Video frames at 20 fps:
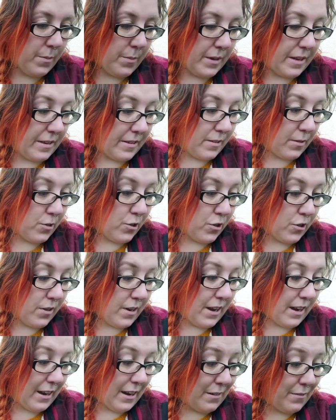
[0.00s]
This, I should
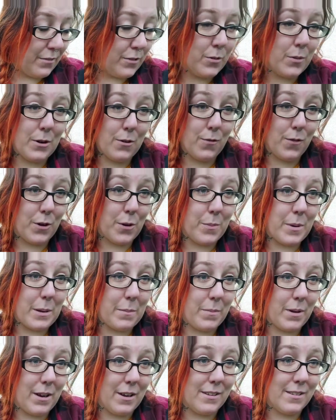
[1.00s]
have 12 runner
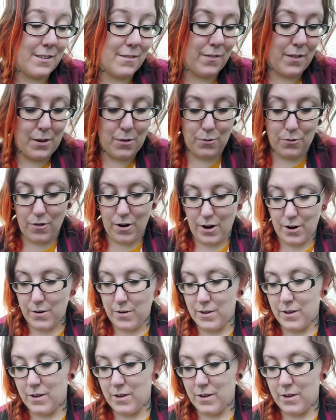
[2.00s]
bean plants if they all grow,